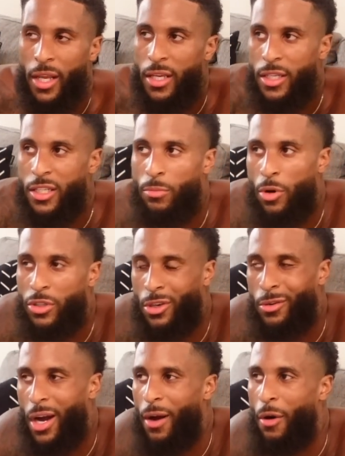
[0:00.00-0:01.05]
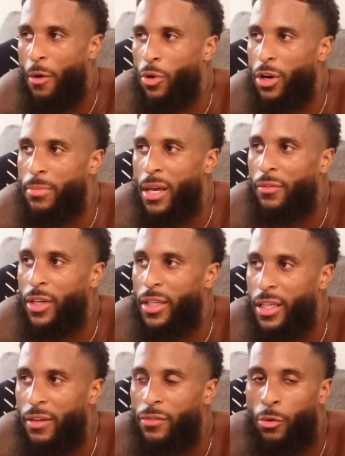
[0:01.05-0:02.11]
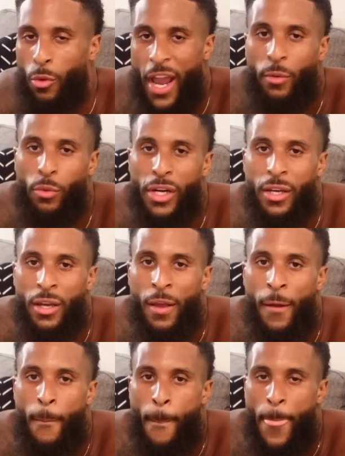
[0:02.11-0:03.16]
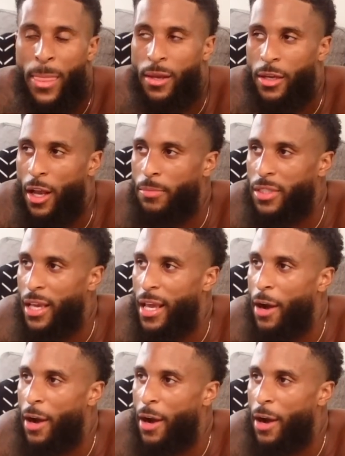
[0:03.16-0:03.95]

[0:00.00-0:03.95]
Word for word: It's just more so I, I want to be able to give the right way know I'm saying?